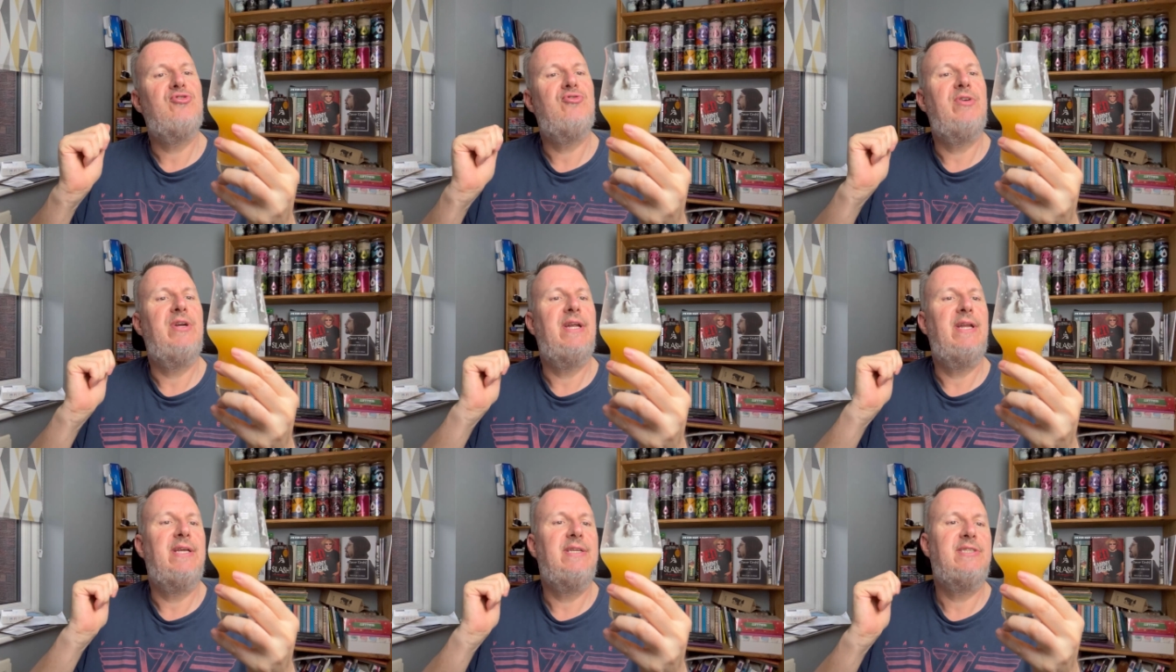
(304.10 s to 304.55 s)

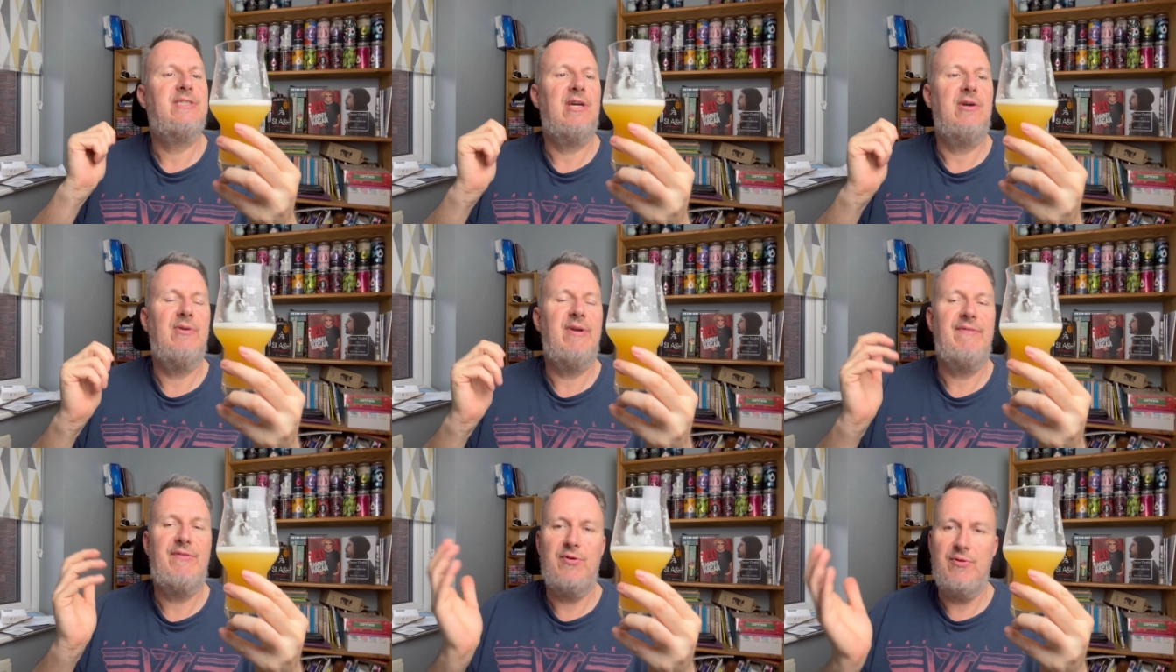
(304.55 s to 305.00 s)
really.
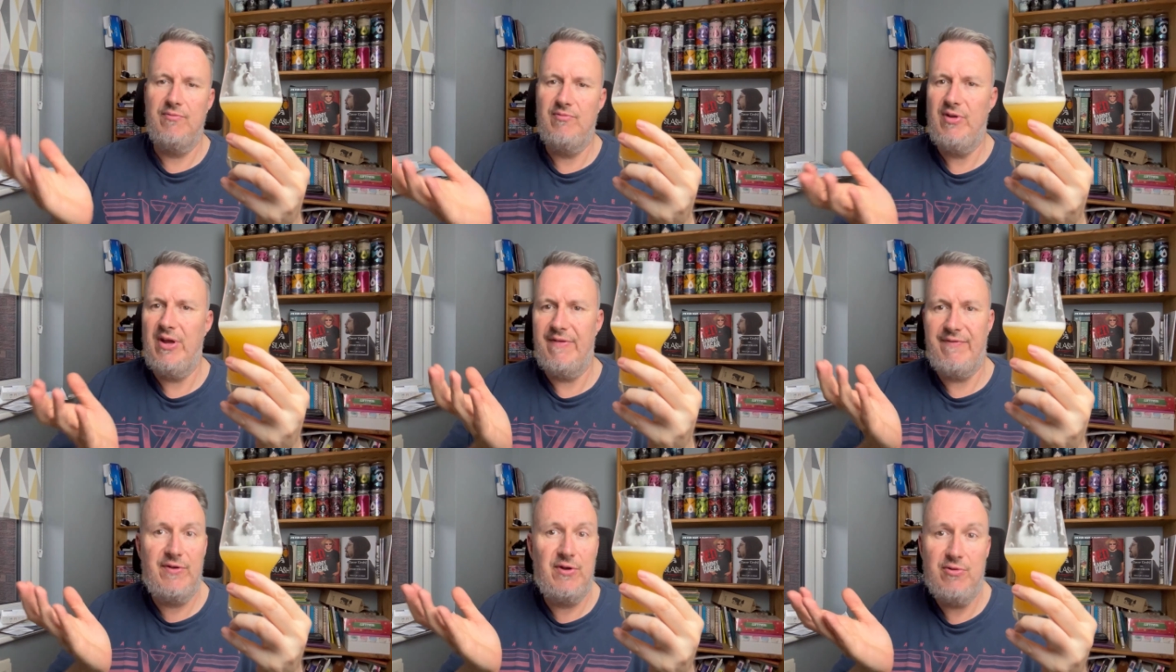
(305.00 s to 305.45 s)
So if you
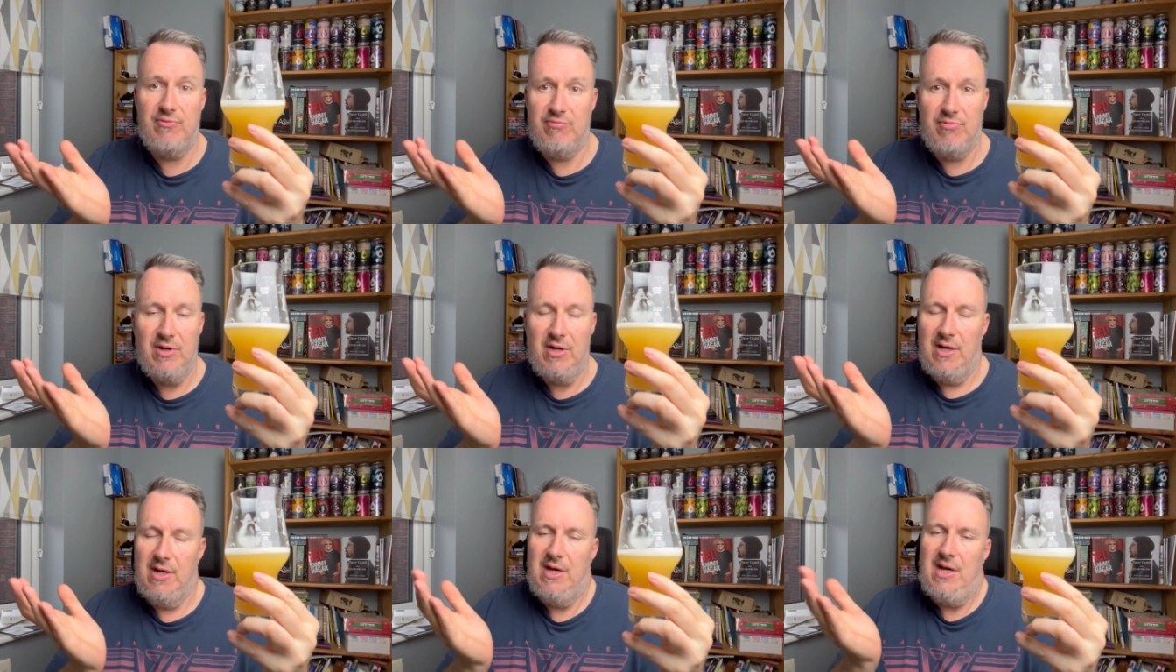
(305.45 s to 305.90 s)
if you
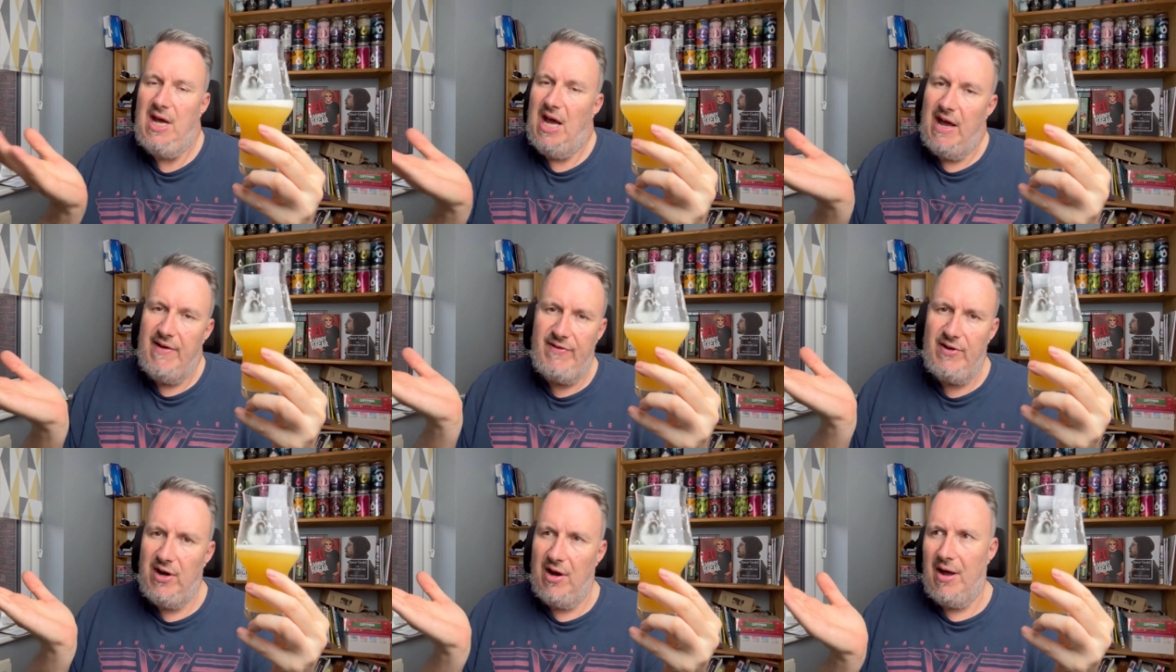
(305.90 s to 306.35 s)

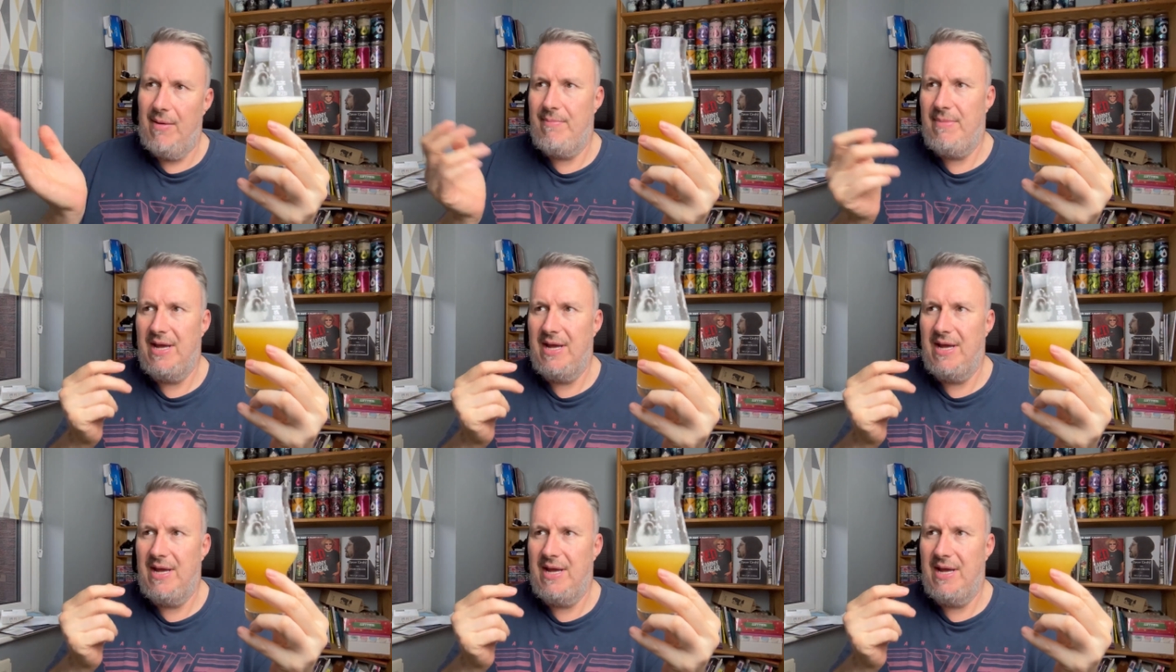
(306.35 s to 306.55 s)
if you're like